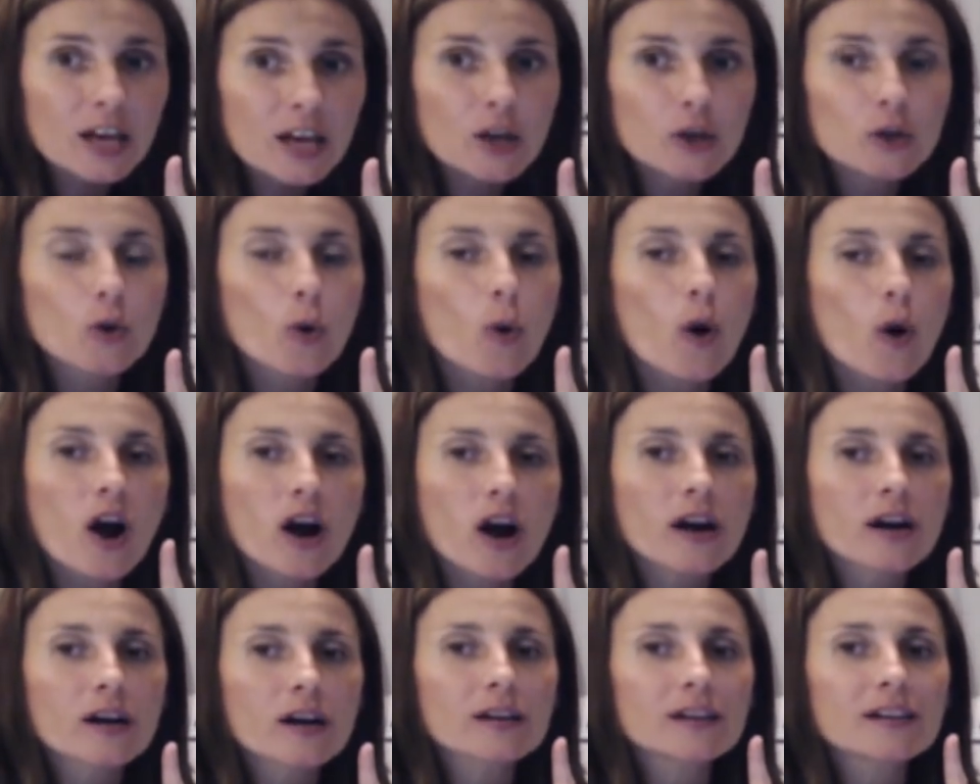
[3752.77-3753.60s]
you
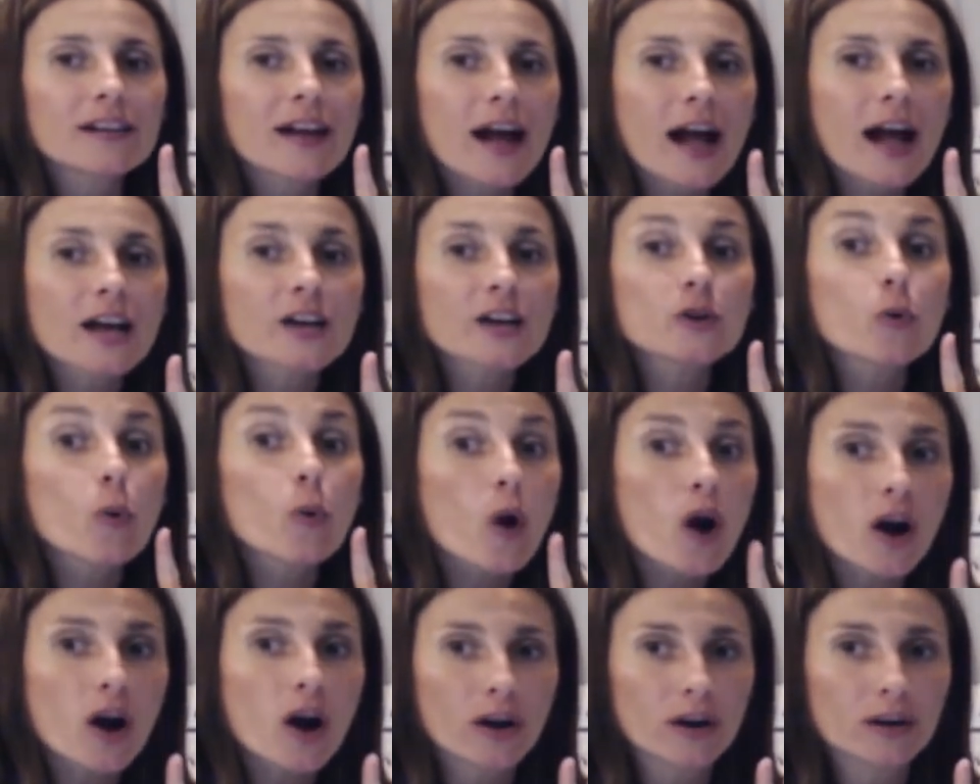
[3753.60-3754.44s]
are God, you
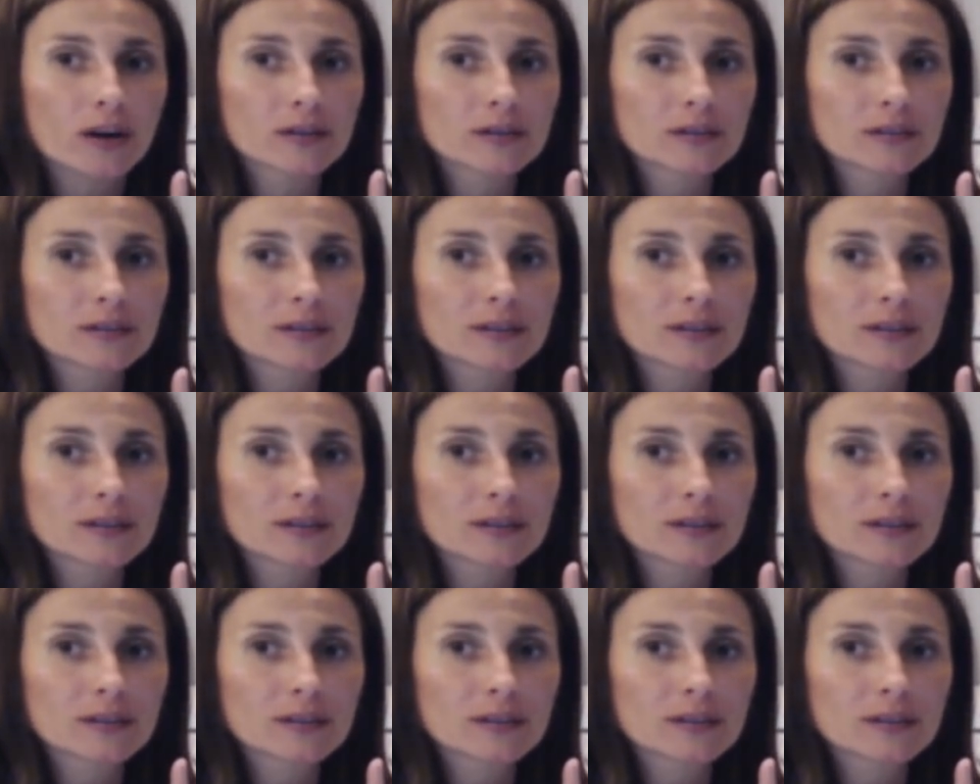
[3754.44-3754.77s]
are.